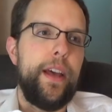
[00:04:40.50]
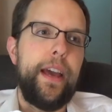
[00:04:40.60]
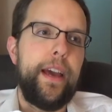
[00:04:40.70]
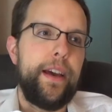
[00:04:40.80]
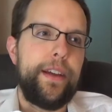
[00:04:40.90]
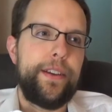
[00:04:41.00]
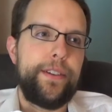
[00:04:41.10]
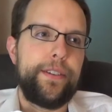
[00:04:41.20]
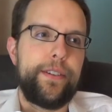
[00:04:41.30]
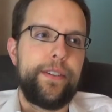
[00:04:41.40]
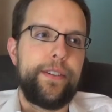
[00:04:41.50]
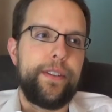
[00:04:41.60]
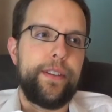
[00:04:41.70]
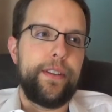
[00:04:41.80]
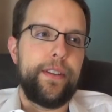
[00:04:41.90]
And
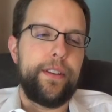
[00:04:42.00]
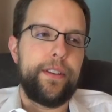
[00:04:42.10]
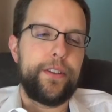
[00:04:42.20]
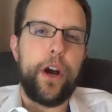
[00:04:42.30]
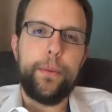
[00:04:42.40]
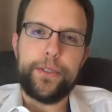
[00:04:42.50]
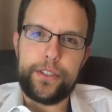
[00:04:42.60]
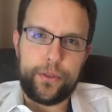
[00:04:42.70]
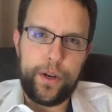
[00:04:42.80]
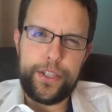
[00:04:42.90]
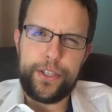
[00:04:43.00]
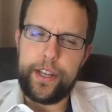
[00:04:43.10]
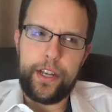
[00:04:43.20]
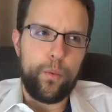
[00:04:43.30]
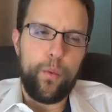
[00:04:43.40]
Thompson's
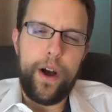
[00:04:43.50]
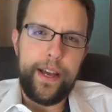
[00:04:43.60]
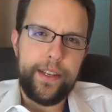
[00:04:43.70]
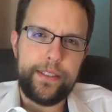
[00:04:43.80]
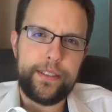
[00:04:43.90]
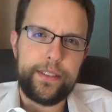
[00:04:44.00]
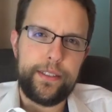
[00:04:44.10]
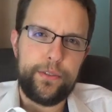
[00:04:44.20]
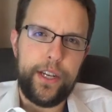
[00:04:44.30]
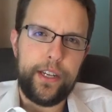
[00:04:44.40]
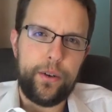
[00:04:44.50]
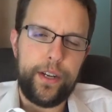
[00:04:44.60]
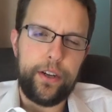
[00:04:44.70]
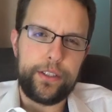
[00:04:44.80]
questioning, why is Ivchenko here?